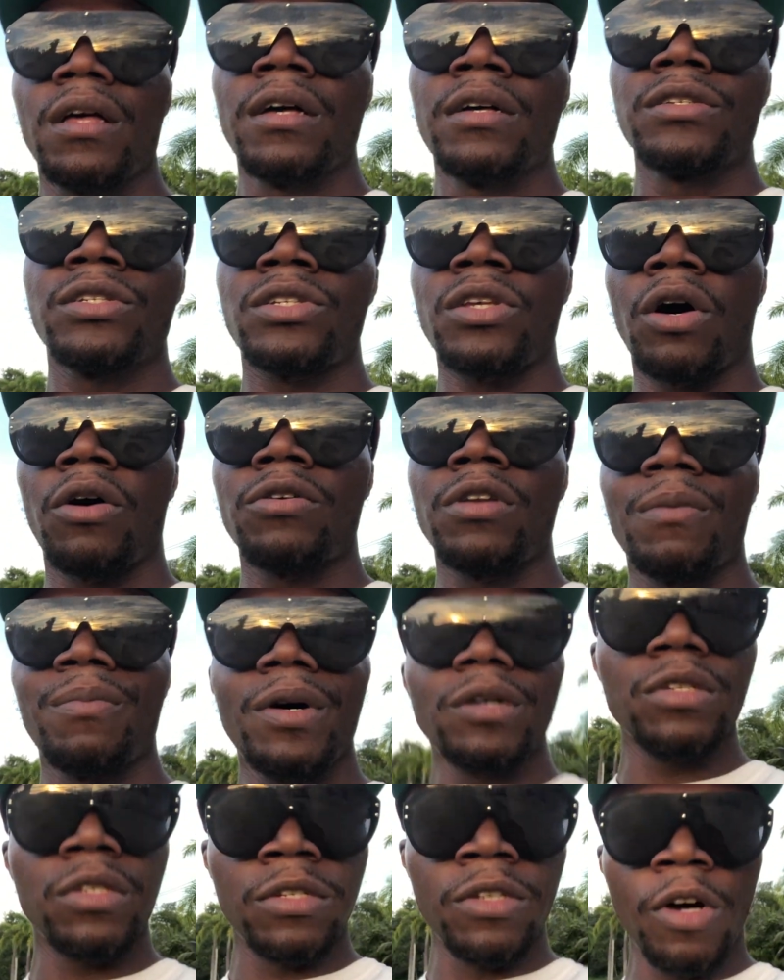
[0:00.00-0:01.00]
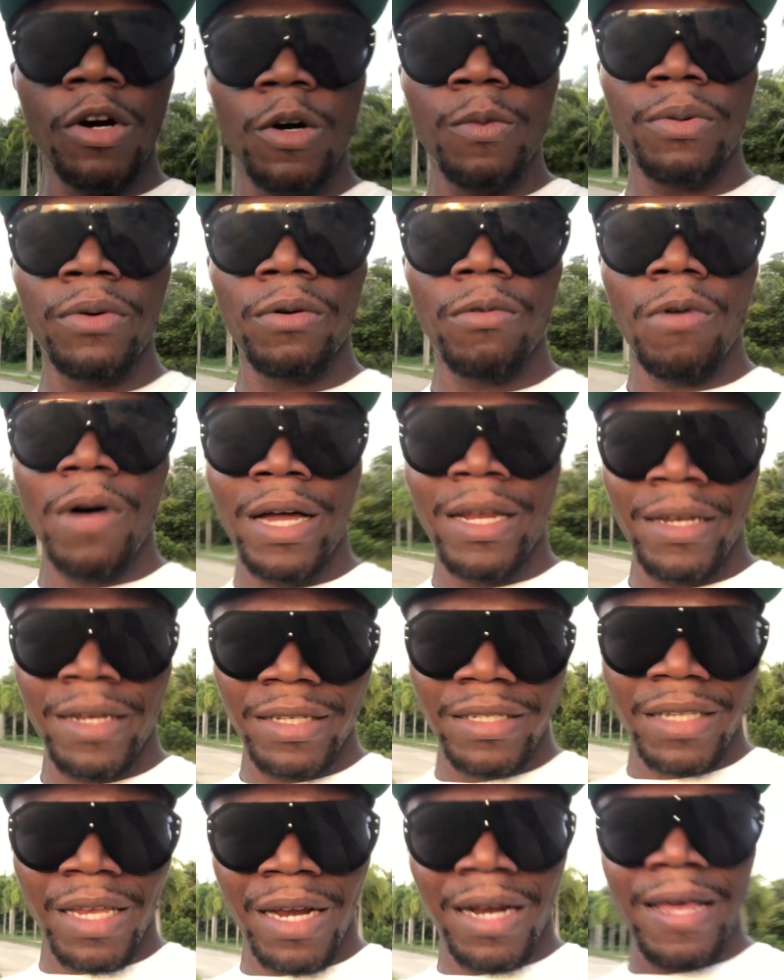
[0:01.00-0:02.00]
So the most notable one
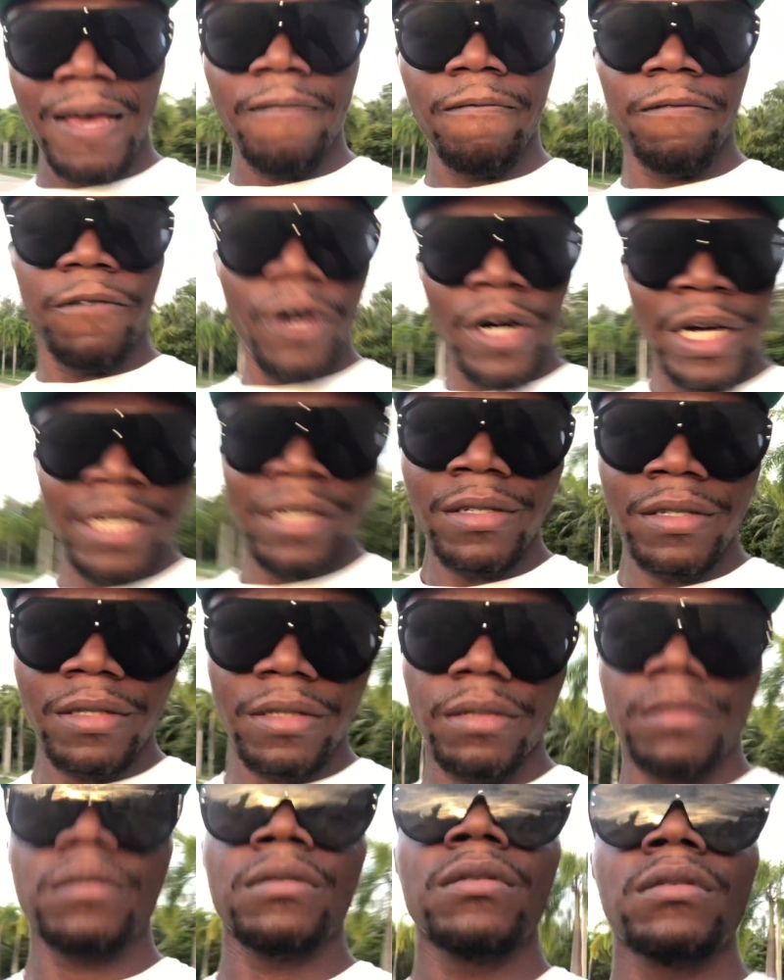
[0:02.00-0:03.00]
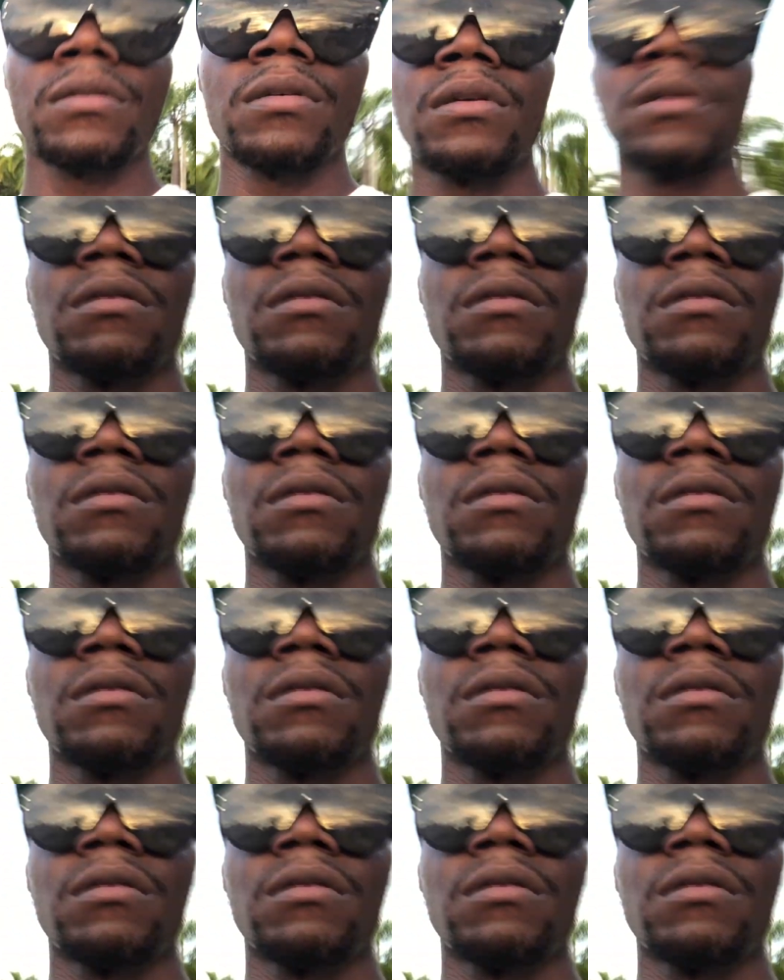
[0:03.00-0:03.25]
is clairvoyance,